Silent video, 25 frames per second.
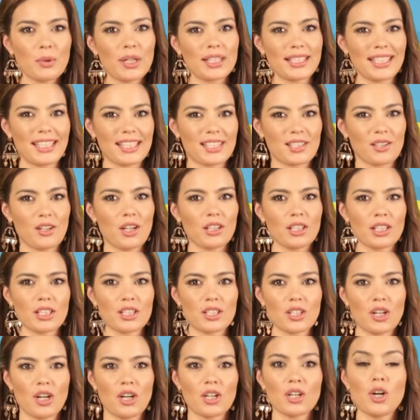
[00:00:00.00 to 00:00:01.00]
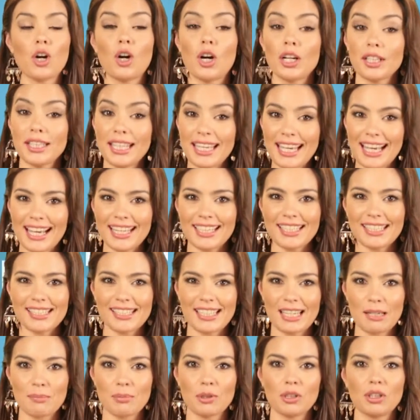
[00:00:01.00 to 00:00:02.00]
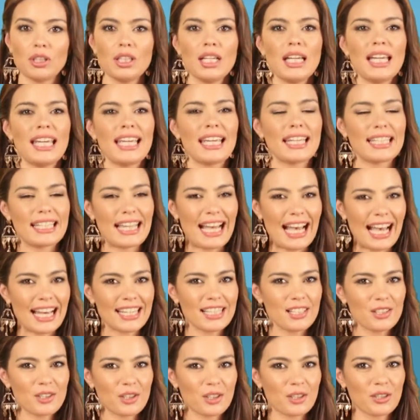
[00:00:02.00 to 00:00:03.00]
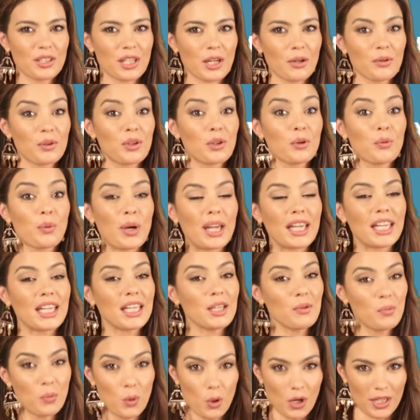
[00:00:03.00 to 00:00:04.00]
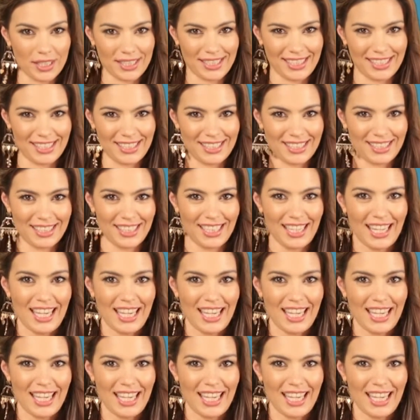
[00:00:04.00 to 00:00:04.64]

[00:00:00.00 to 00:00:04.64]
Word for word: when he saw the song on the edit table, it hadn't turned out the way he wanted.